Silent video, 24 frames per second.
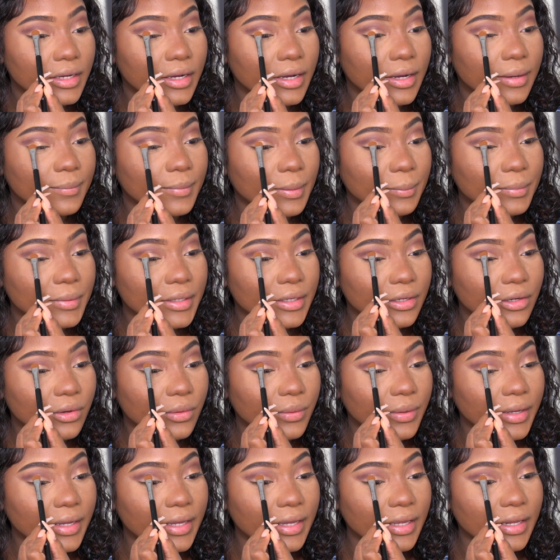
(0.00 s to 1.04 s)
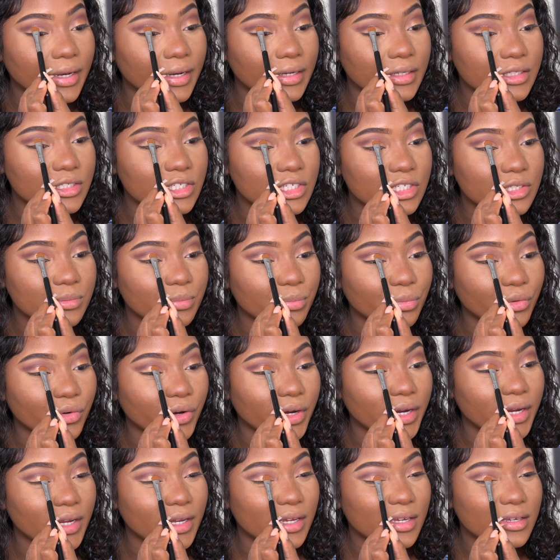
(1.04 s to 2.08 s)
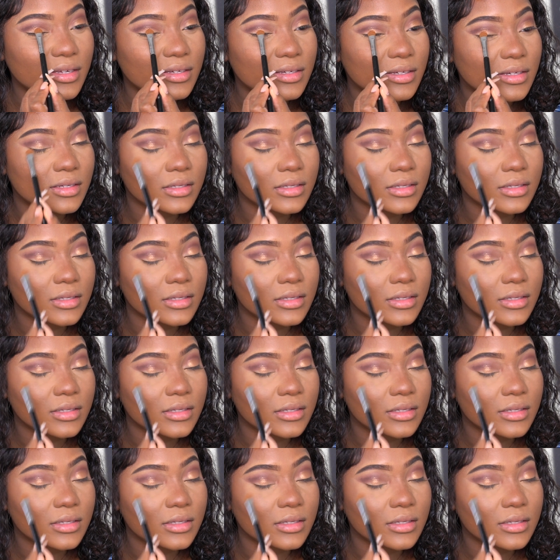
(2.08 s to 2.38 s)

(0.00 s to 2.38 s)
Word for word: Um, I'm gonna go ahead and spray